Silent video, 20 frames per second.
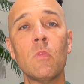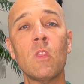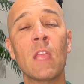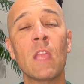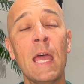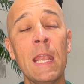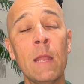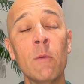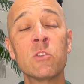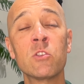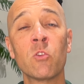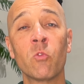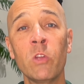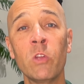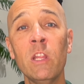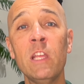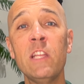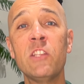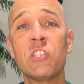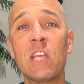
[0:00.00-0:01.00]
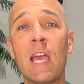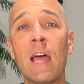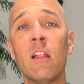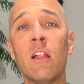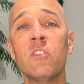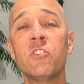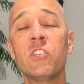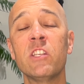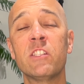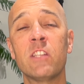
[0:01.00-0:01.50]
And it was a really
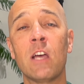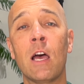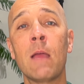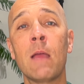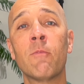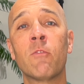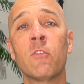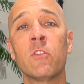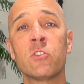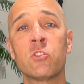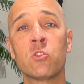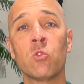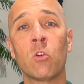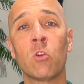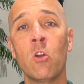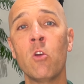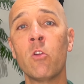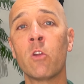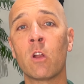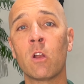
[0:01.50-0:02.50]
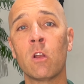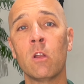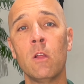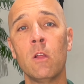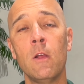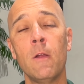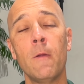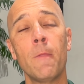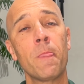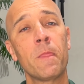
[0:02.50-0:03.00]
challenging time for the store owner.
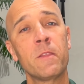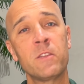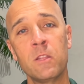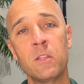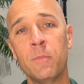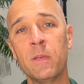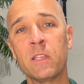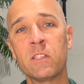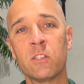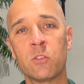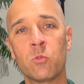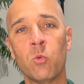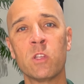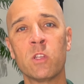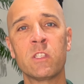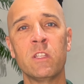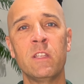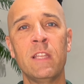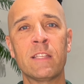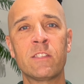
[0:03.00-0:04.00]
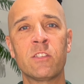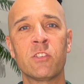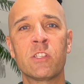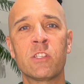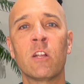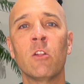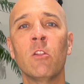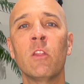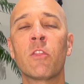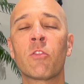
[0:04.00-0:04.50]
See, the business wasn't
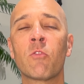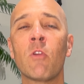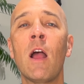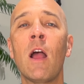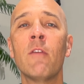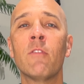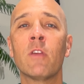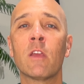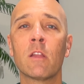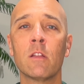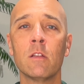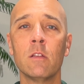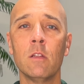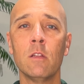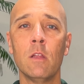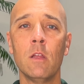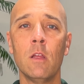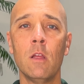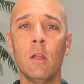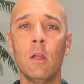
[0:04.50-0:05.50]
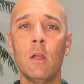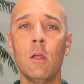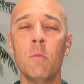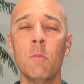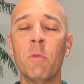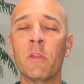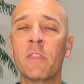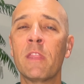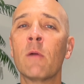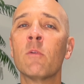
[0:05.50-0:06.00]
necessarily thriving.
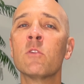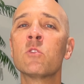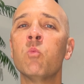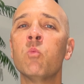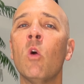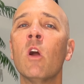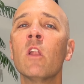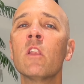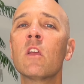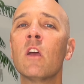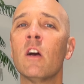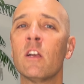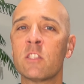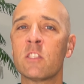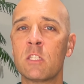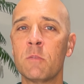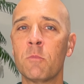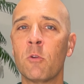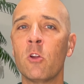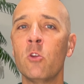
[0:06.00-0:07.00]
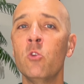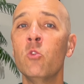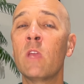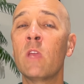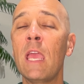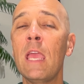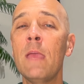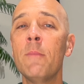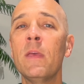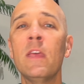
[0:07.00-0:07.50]
But there was one customer who
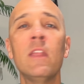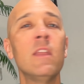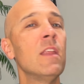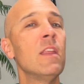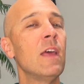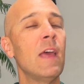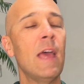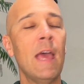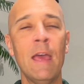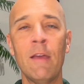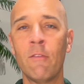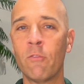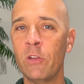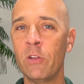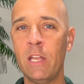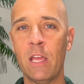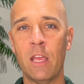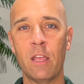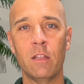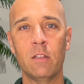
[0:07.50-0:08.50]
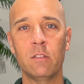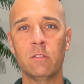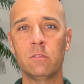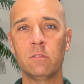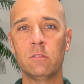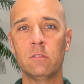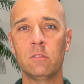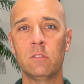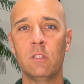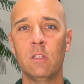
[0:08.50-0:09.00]
came in every day.
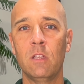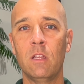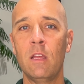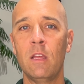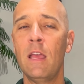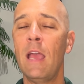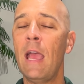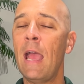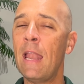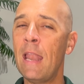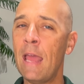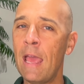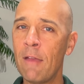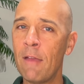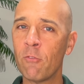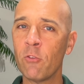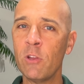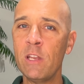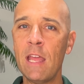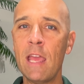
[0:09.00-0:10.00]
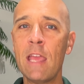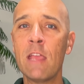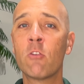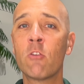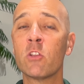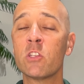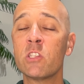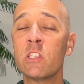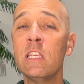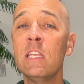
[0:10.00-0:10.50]
And every day,
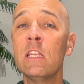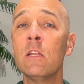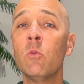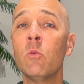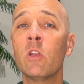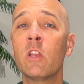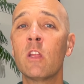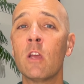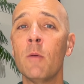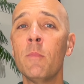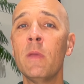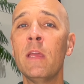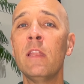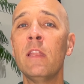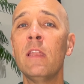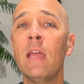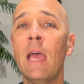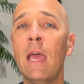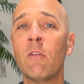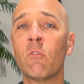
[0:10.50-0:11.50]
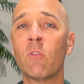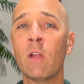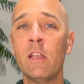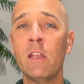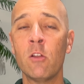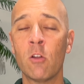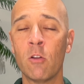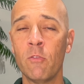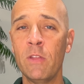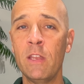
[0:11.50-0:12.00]
Christina would come in and
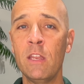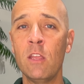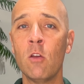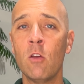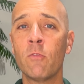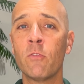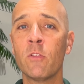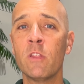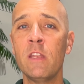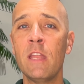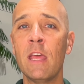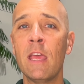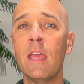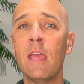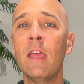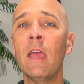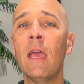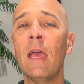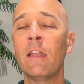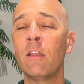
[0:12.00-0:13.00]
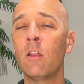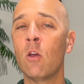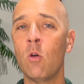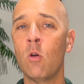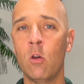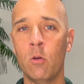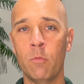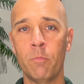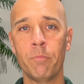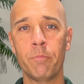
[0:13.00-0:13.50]
rent her video for the day and go
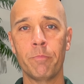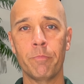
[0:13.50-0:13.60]
home.